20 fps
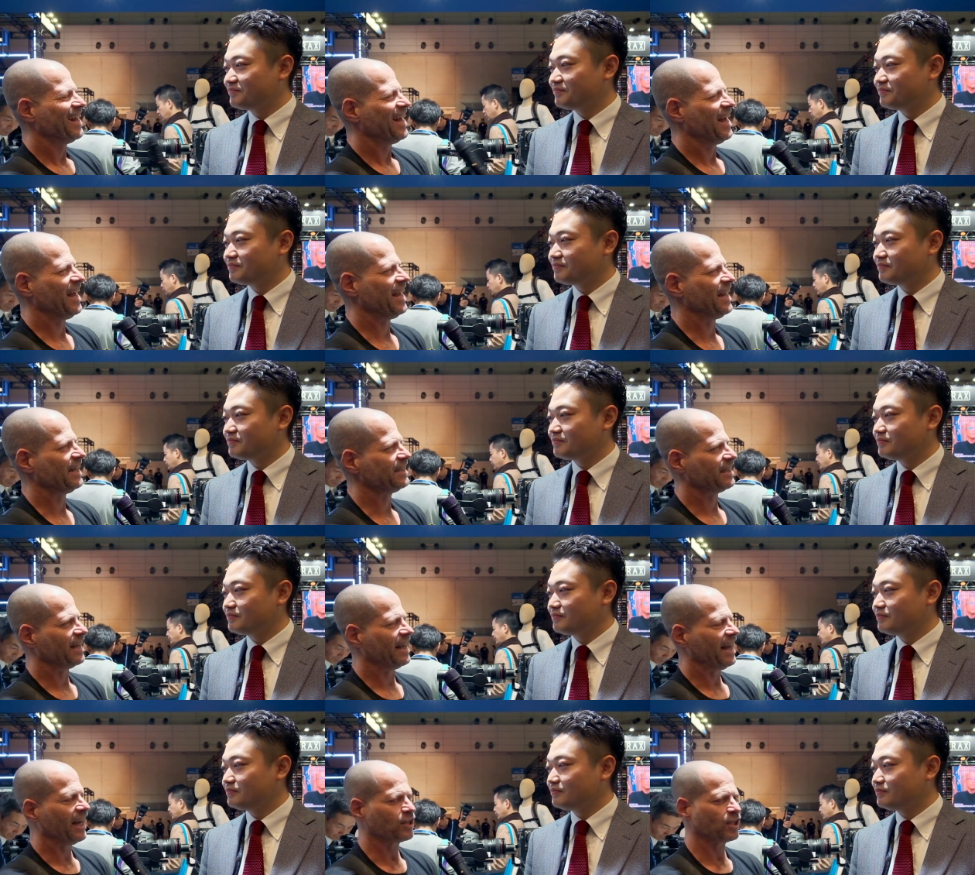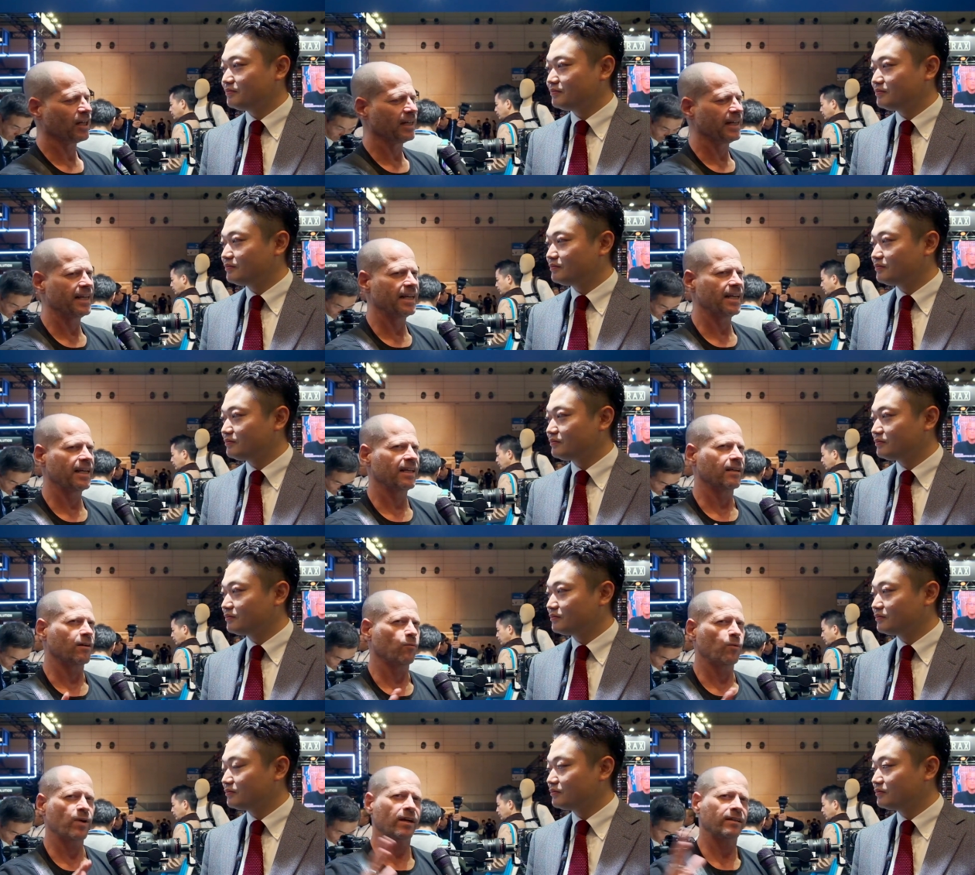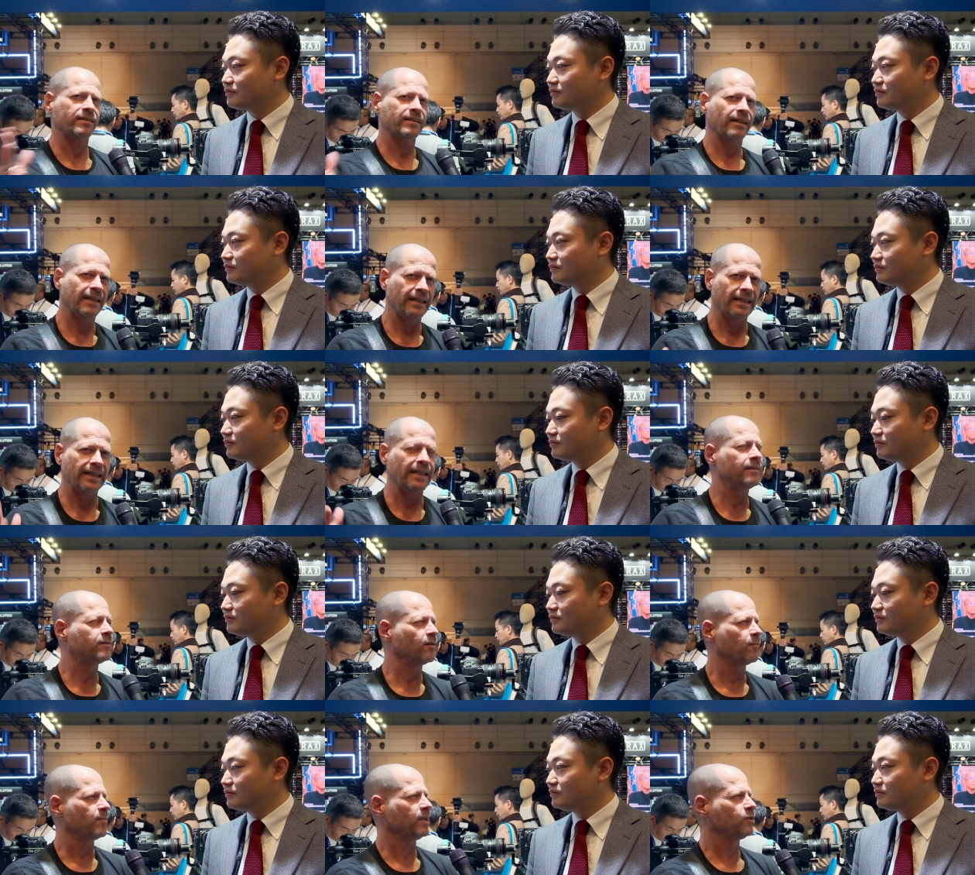Speaker 1: And actually, we are at
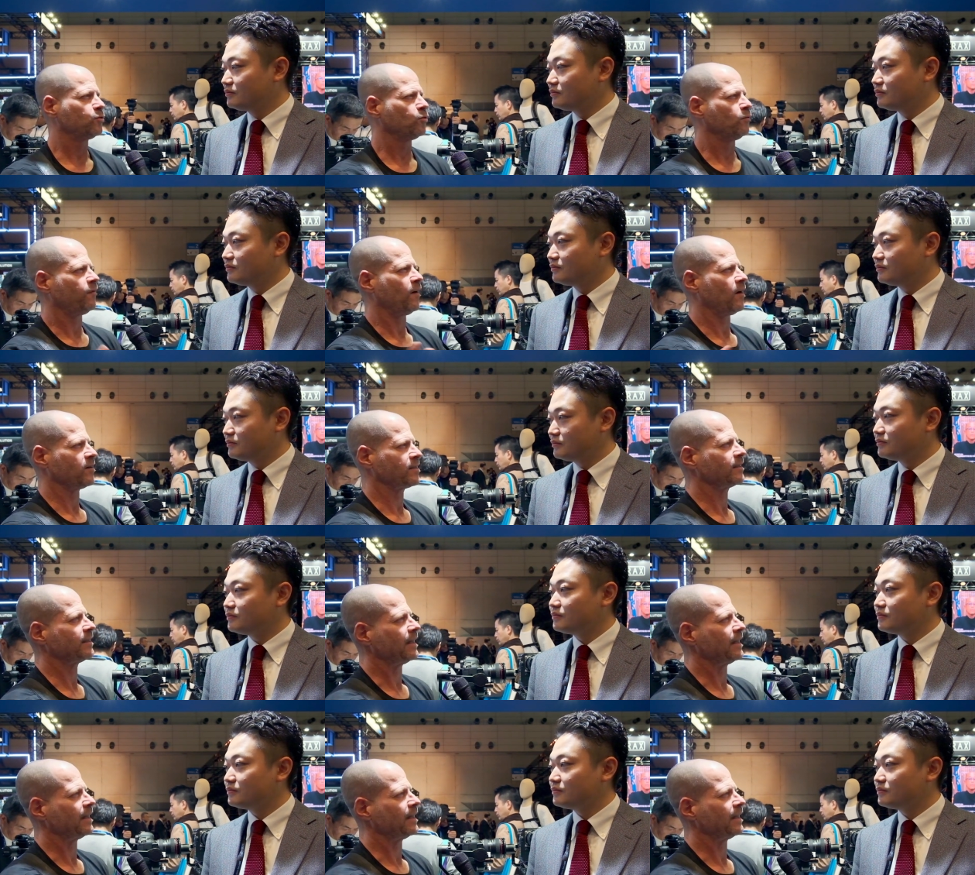Inter B E E twenty